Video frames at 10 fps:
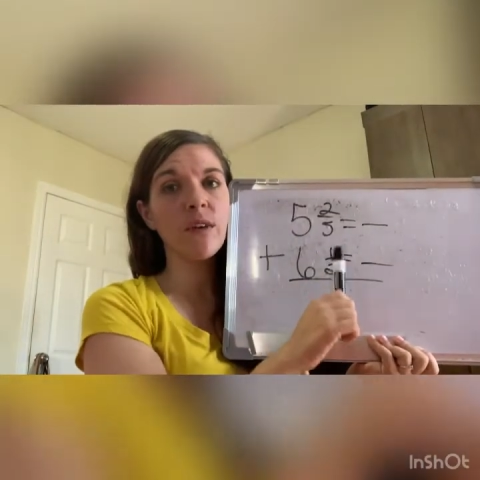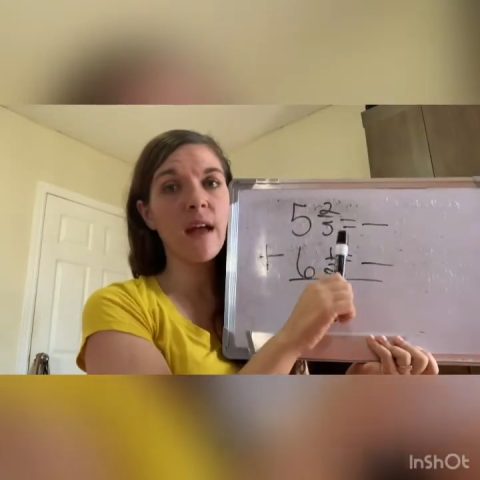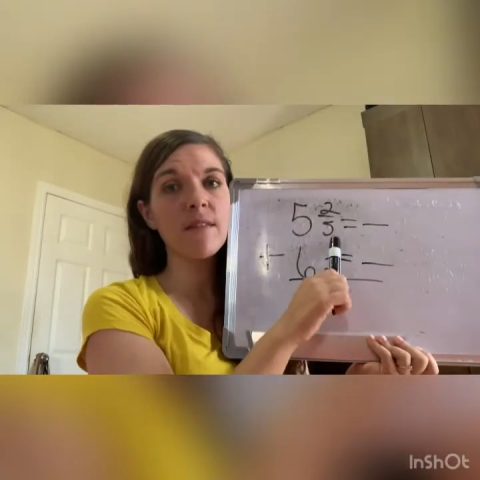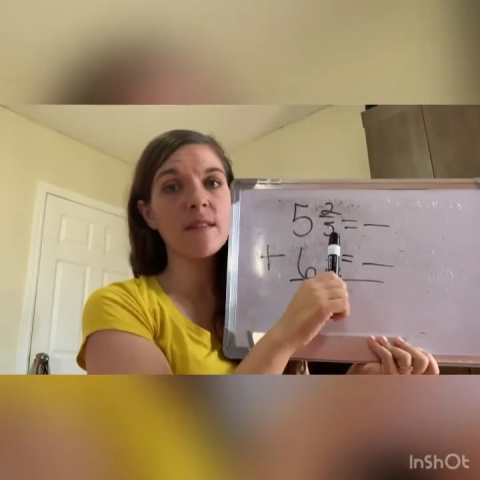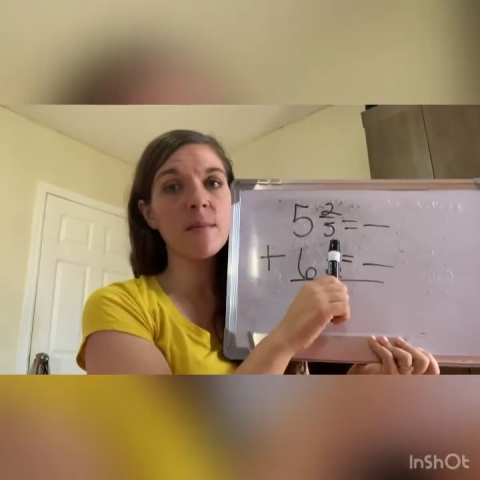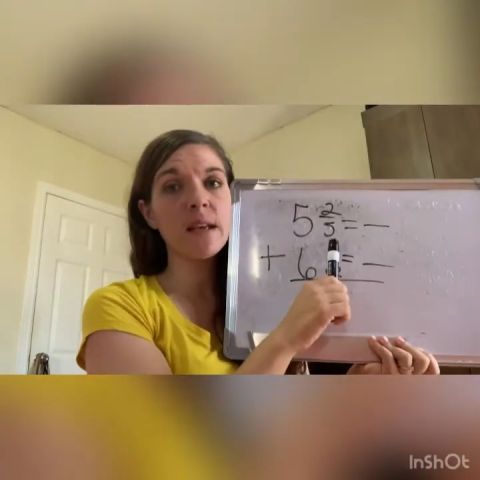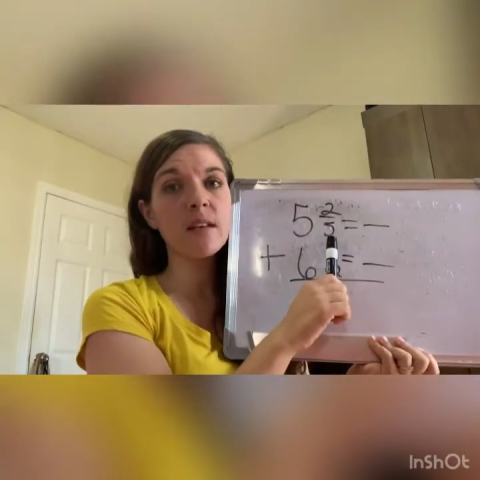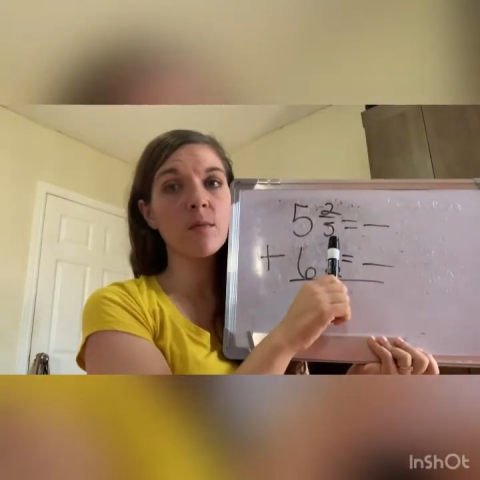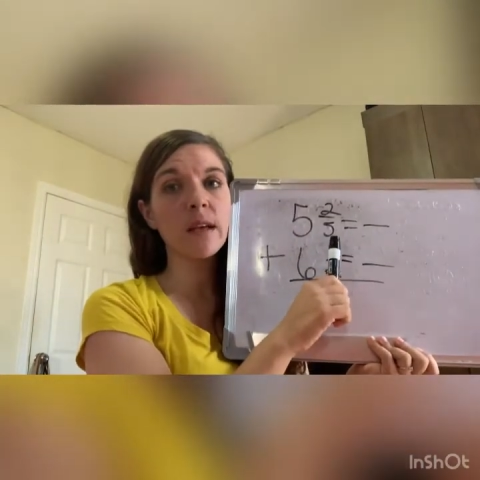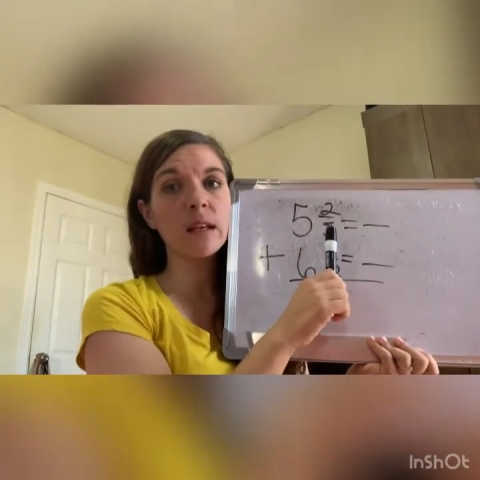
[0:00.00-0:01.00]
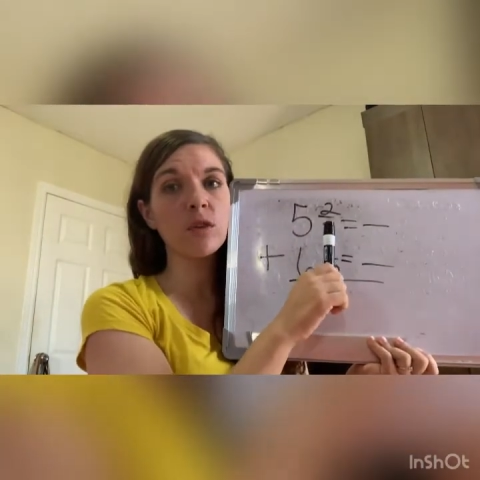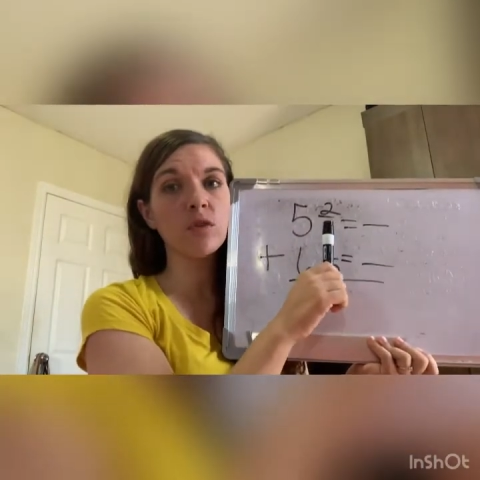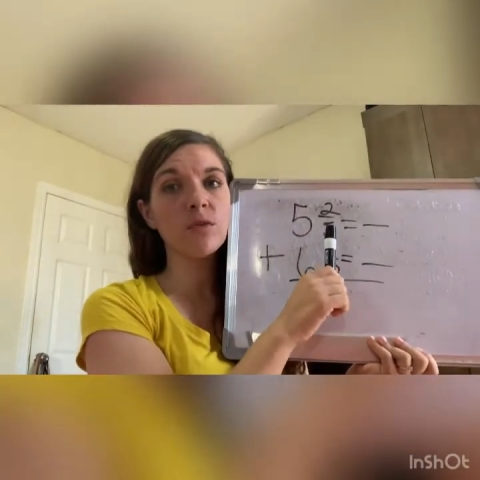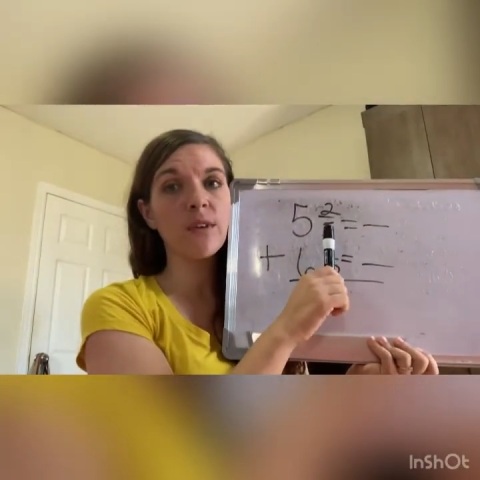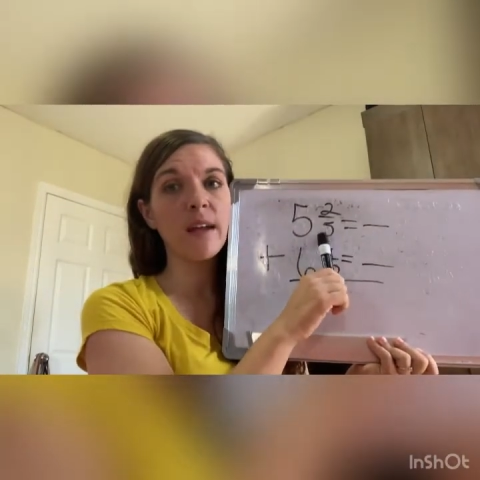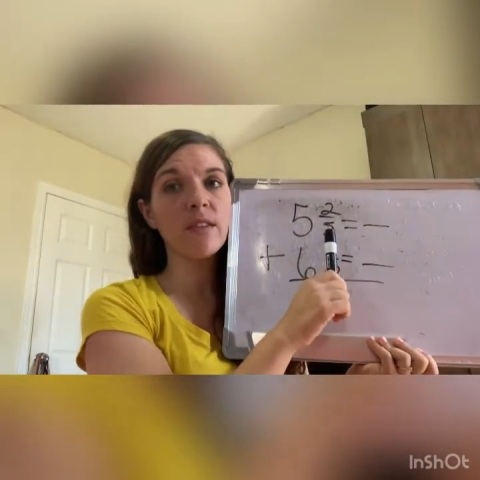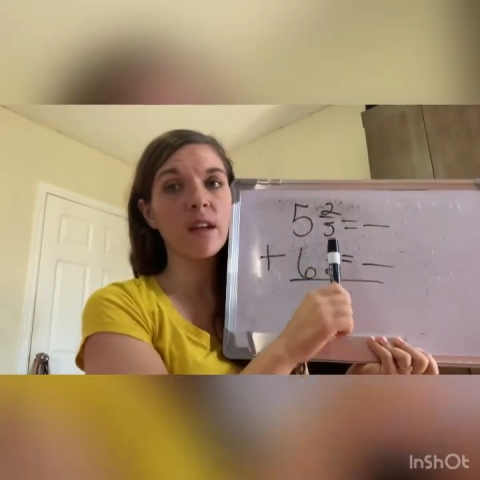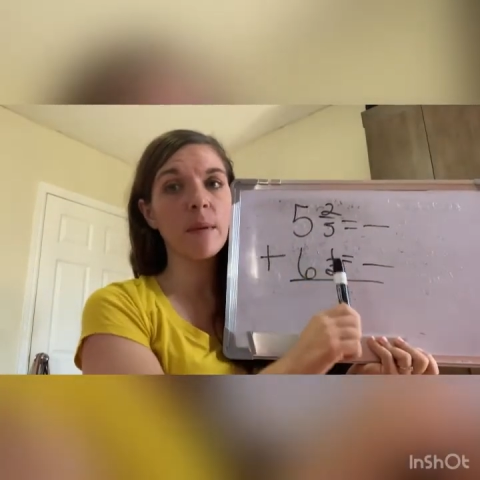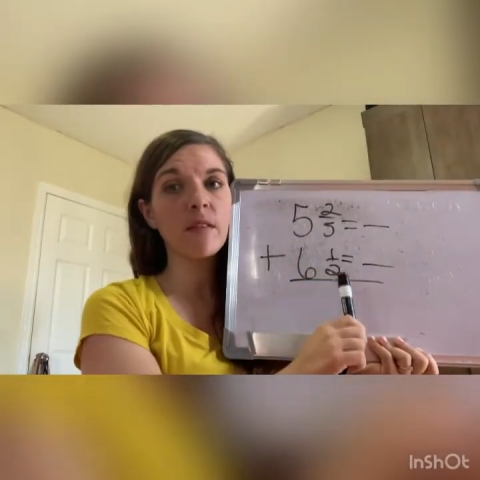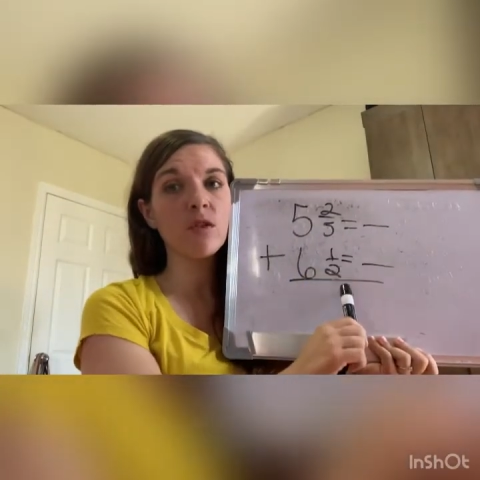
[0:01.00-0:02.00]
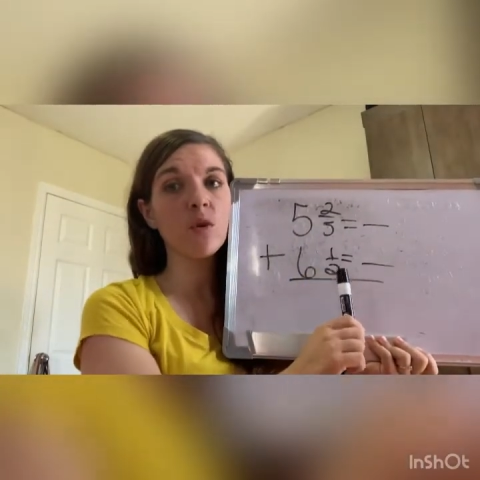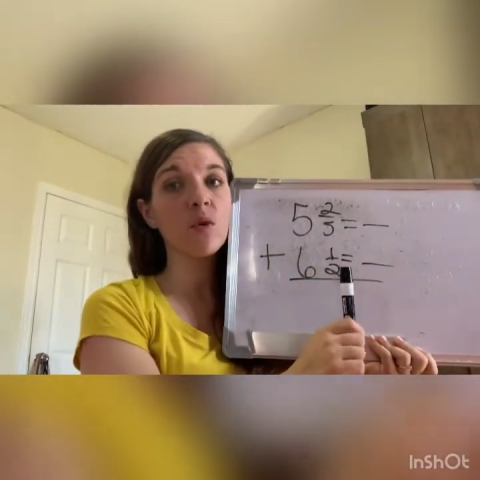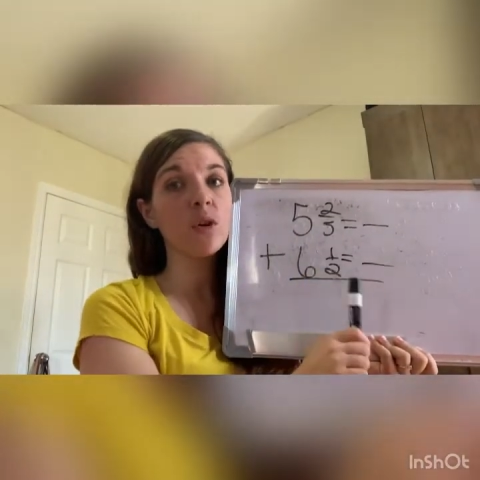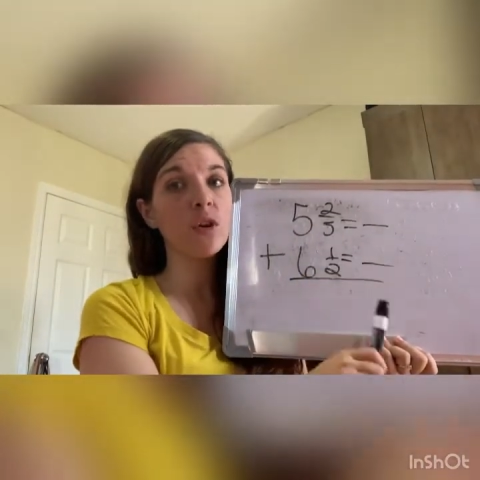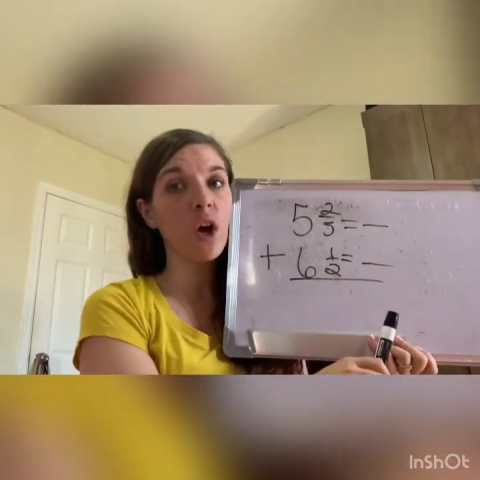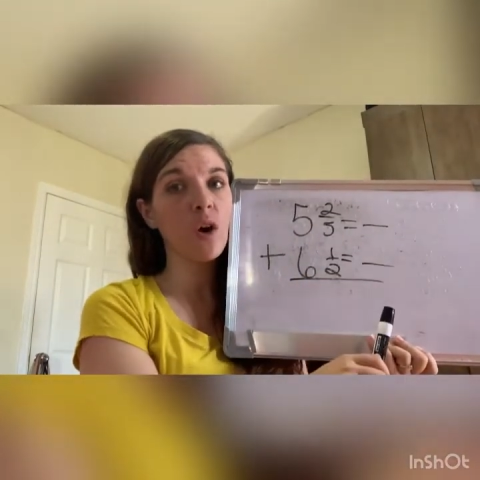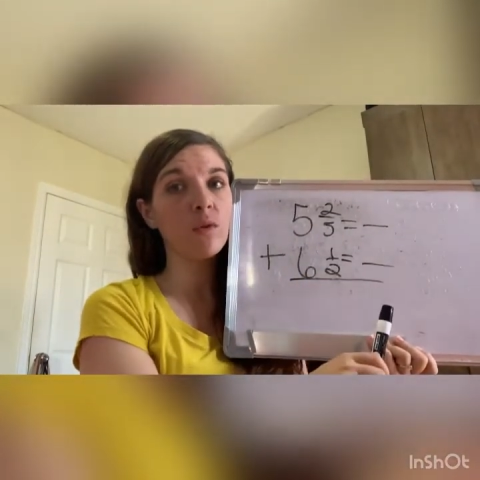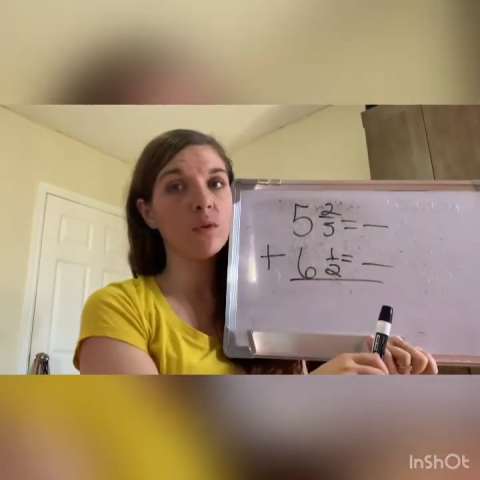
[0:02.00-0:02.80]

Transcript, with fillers: 5 is the biggest one. Can you do 5 divided by 2? No.